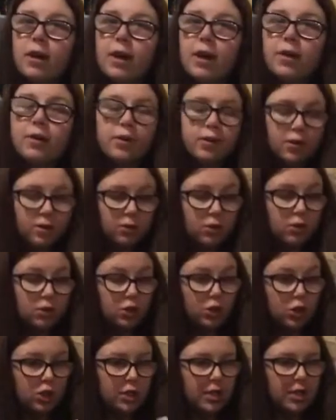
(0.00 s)
now because it's
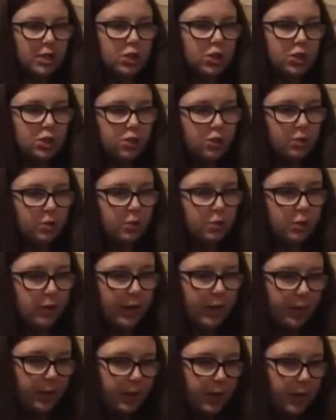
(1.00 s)
just literally took them all
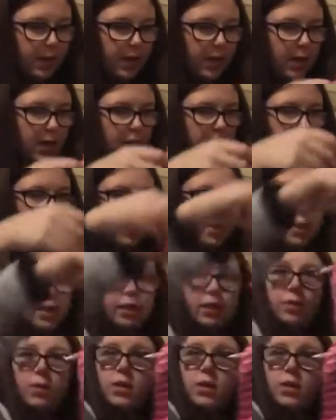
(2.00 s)
out. But this